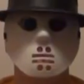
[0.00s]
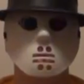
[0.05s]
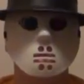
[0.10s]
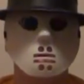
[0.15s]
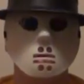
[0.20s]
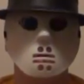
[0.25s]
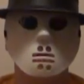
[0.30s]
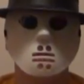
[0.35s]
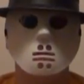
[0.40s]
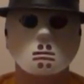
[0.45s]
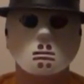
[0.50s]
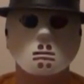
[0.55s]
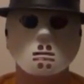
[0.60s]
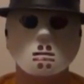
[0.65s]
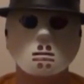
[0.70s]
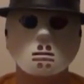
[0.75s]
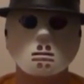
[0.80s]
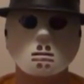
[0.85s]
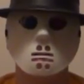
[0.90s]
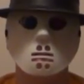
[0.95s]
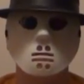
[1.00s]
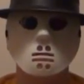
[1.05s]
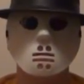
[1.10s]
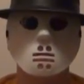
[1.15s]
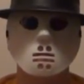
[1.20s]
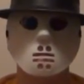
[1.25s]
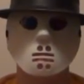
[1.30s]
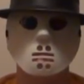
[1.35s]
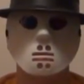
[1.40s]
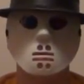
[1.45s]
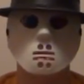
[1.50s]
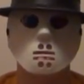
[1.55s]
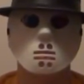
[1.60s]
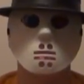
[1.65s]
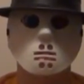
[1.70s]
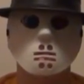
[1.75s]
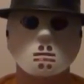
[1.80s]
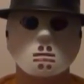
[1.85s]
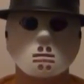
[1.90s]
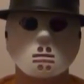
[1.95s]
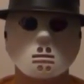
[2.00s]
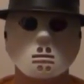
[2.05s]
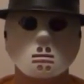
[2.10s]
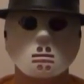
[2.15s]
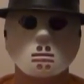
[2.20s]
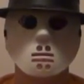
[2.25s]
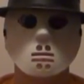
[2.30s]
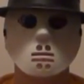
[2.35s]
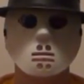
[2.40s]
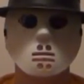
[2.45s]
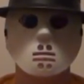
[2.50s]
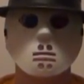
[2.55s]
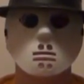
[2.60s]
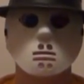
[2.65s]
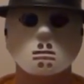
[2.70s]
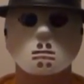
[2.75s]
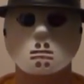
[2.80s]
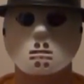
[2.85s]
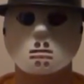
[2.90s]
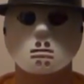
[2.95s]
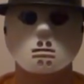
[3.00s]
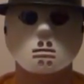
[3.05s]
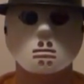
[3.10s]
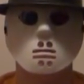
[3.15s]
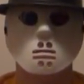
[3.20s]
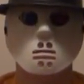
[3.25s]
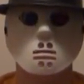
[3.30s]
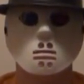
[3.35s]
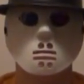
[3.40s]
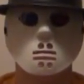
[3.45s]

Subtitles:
horror fans, and for Sam Raimi, fans.